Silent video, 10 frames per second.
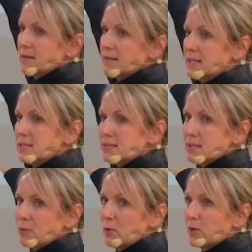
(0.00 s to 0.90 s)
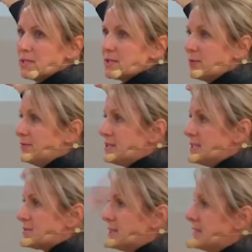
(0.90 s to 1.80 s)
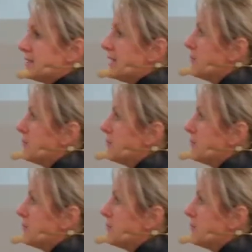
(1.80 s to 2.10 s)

these are some of the ones that we've seized right here in